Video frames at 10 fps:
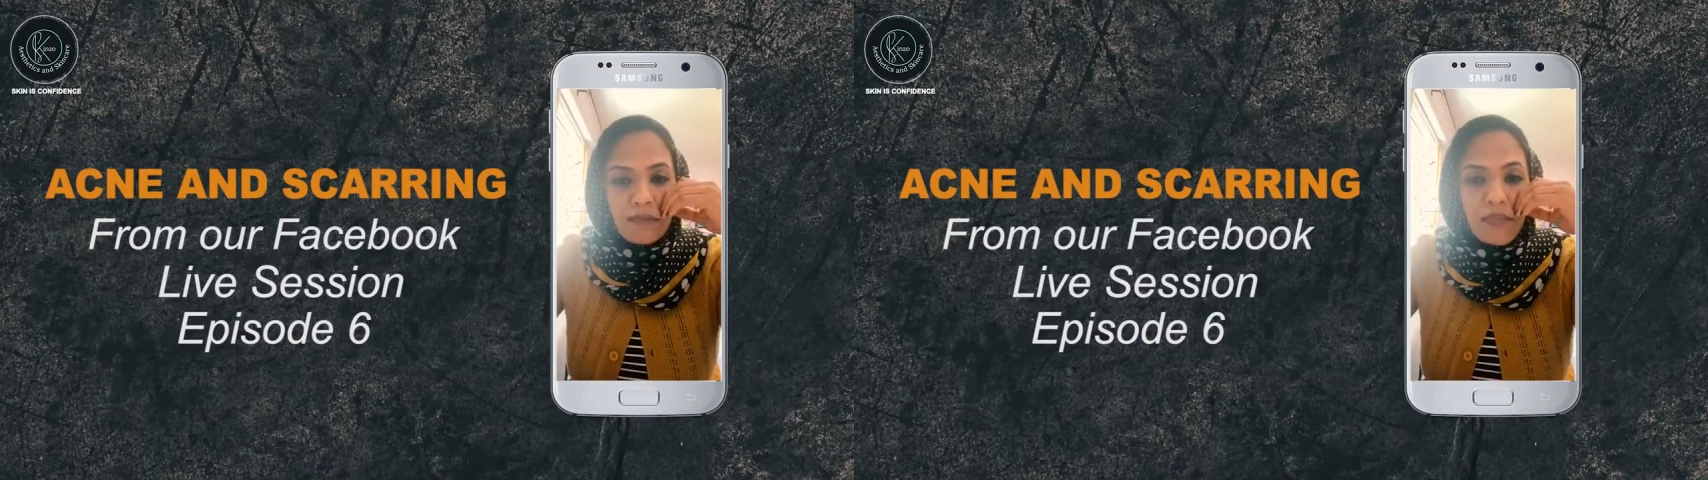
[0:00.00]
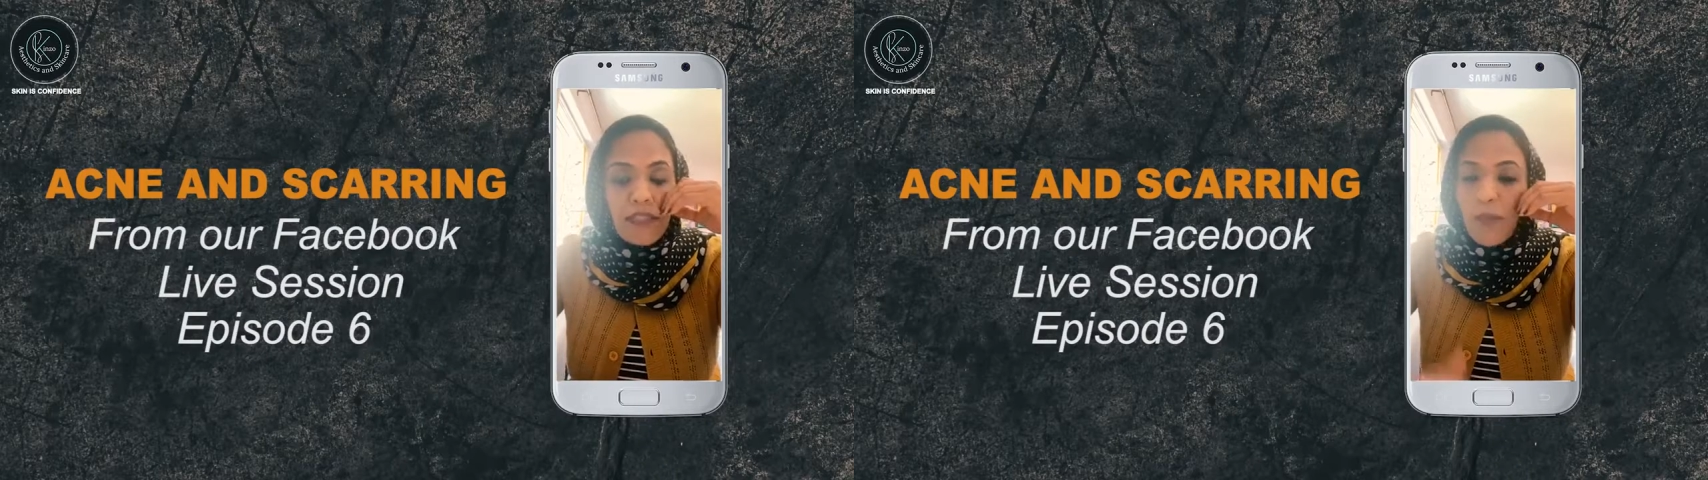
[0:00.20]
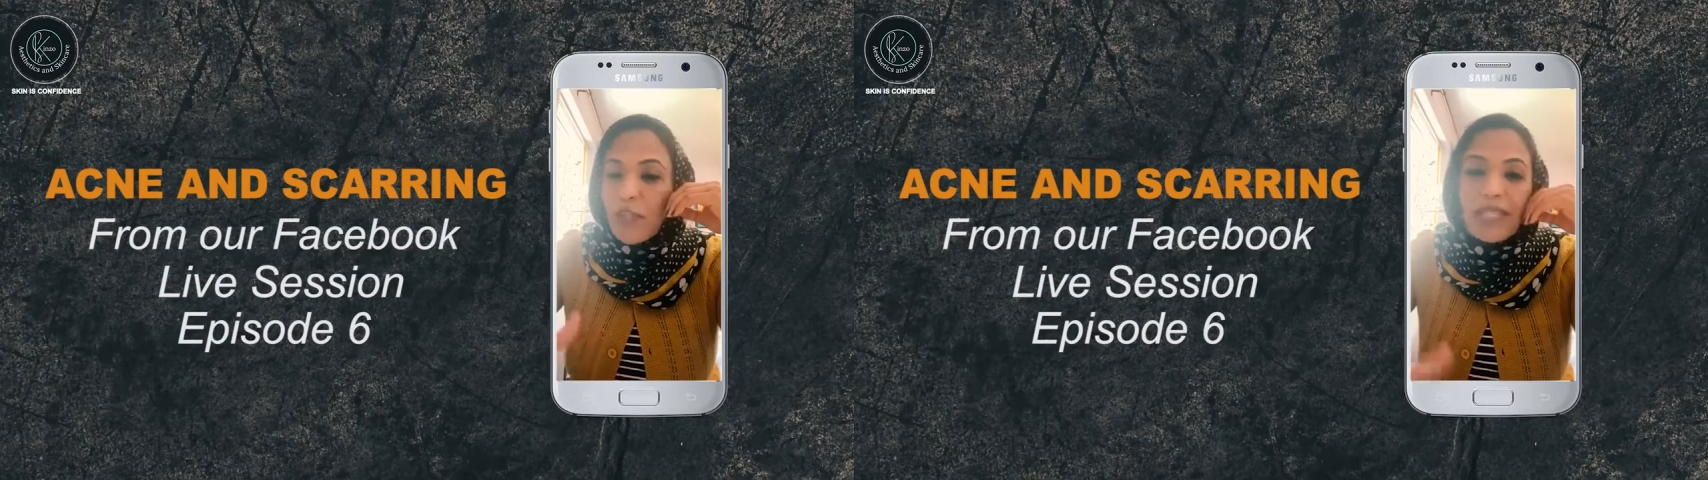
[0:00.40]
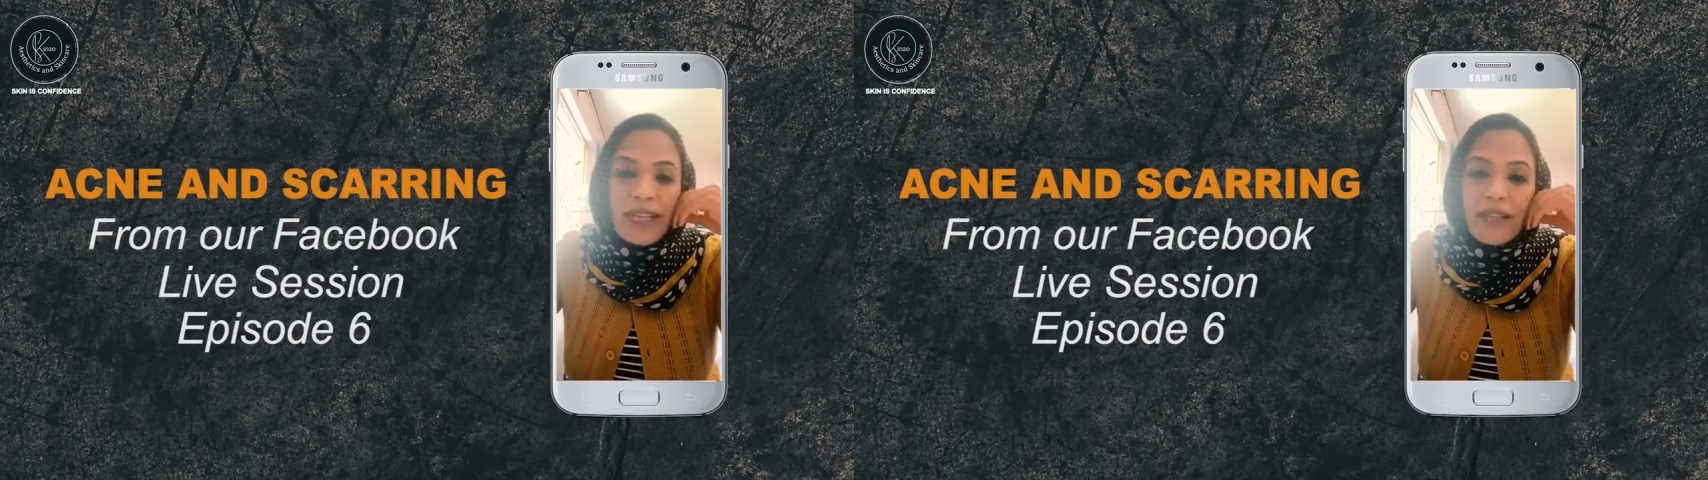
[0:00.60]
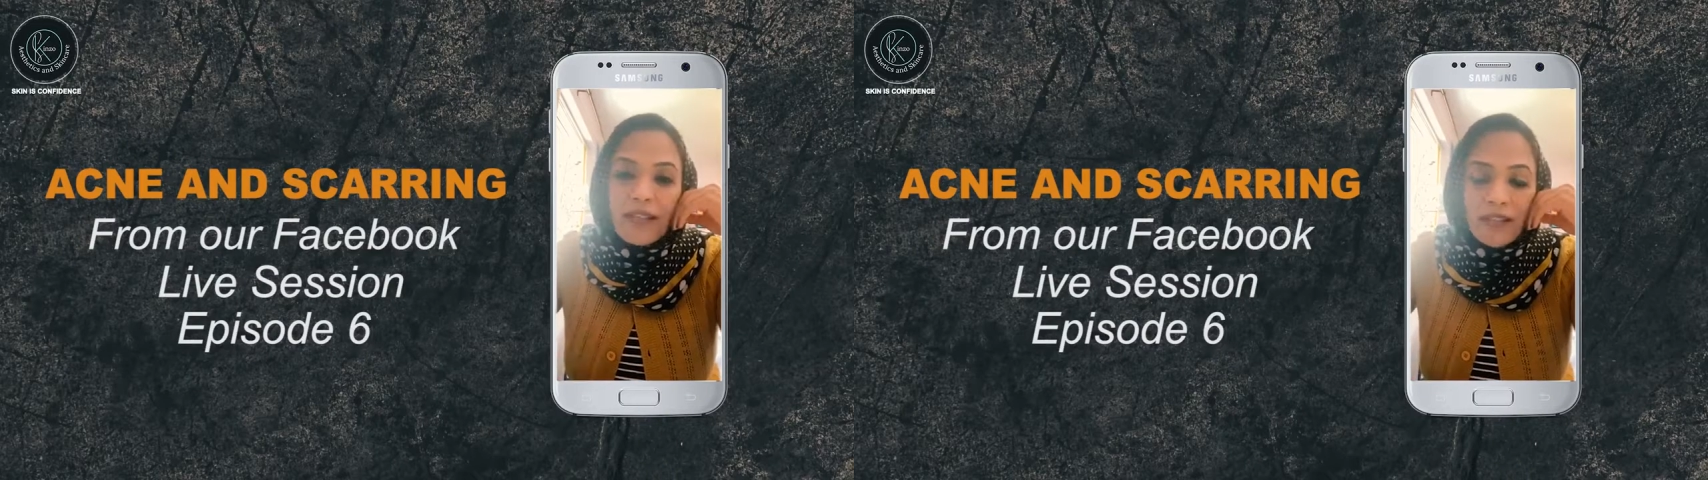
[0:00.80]
especially in
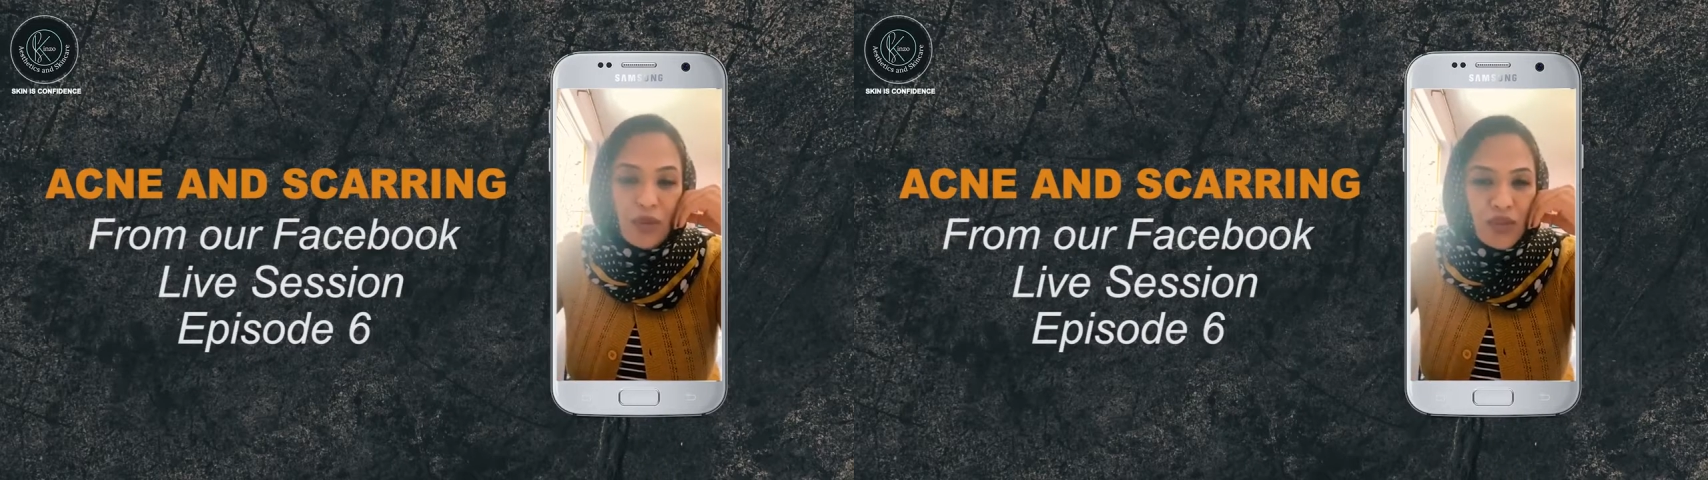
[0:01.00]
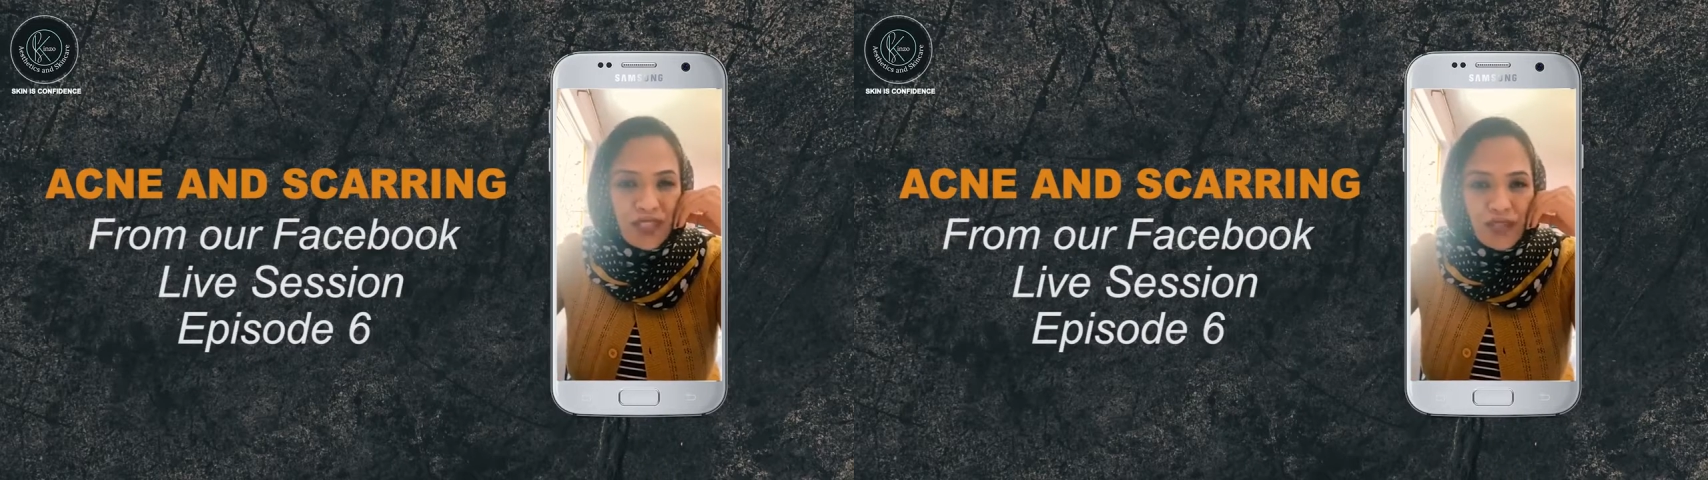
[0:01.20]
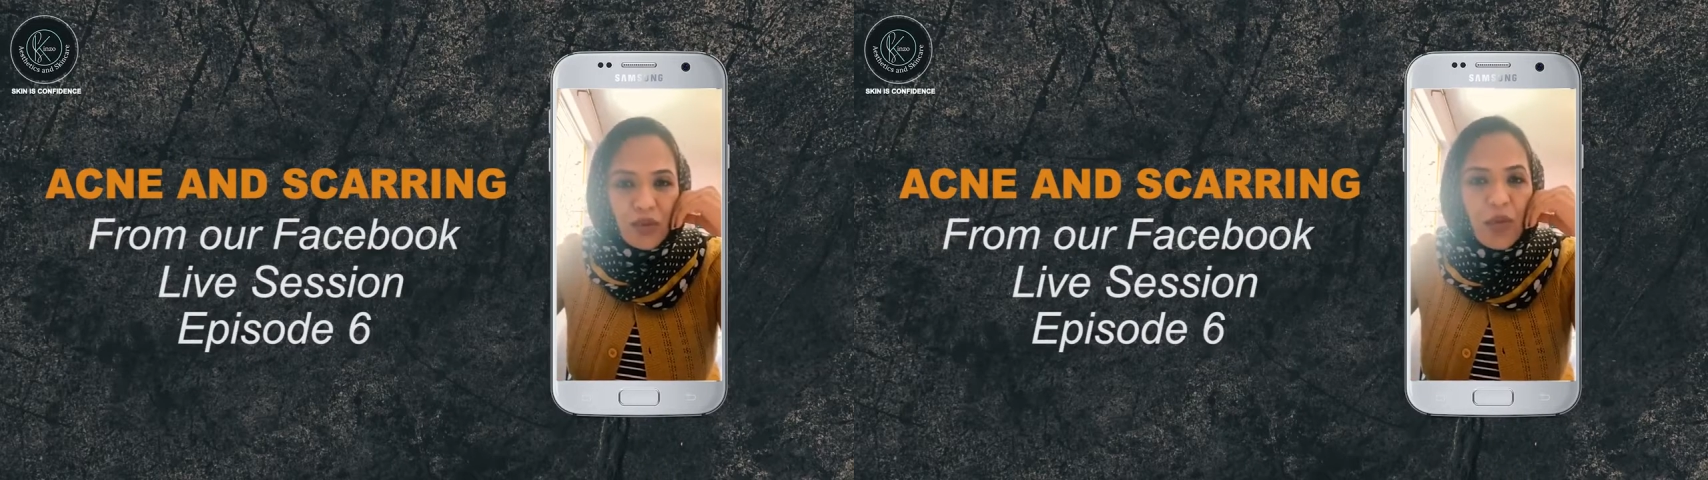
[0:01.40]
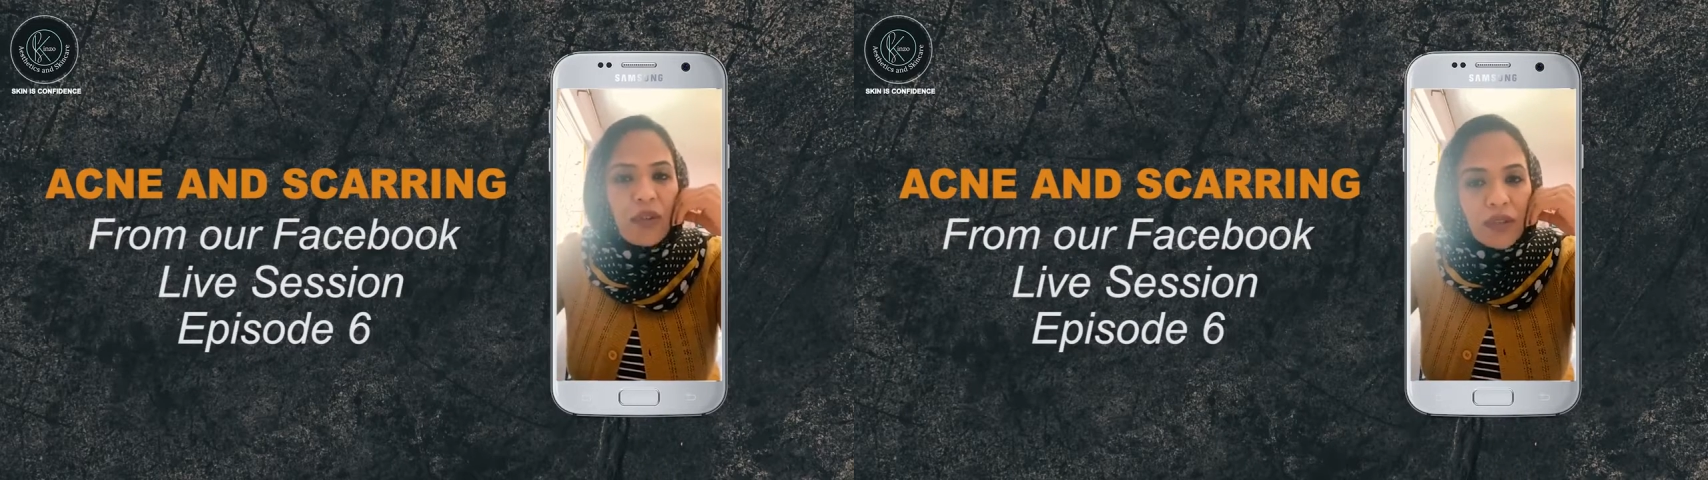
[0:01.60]
acne, usually it's not